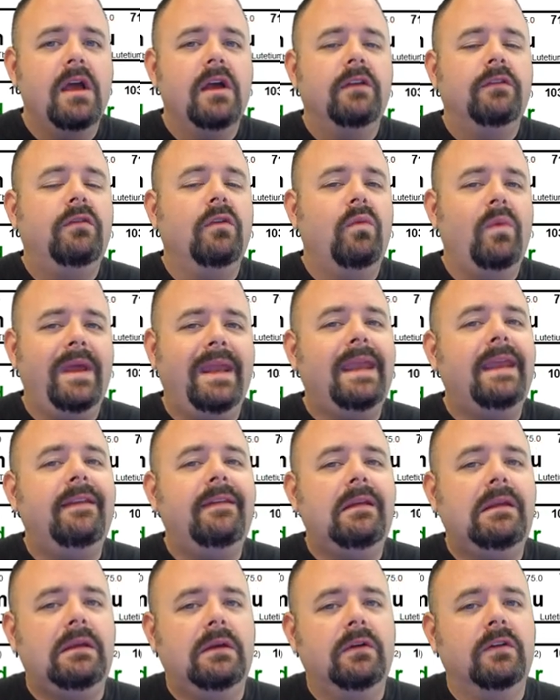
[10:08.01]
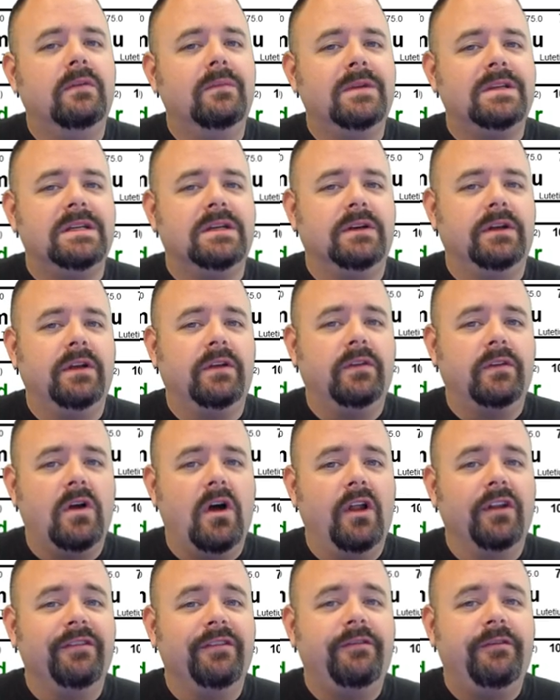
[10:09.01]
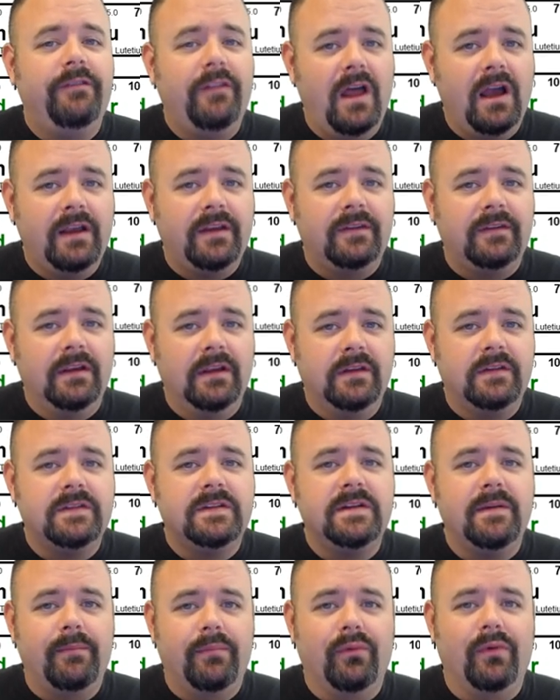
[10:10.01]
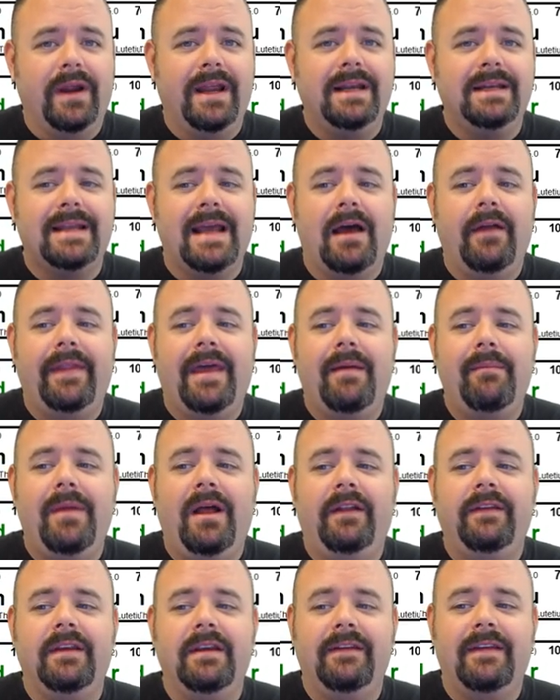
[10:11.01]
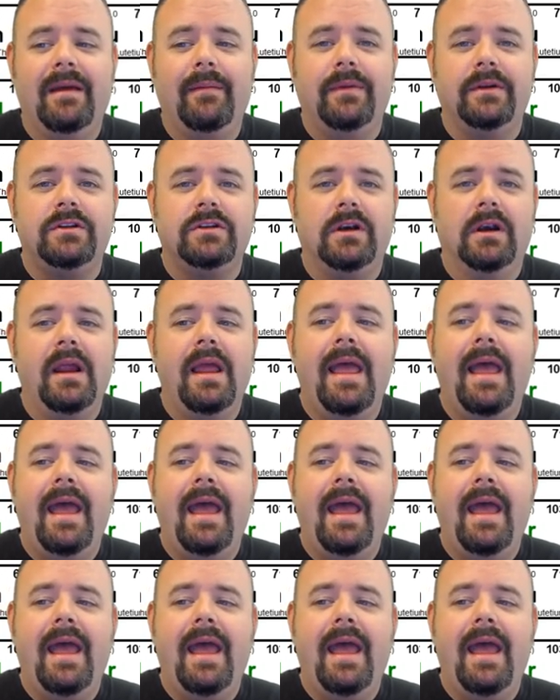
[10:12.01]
So we need to use materials called fluxes to bring down that melting temperature.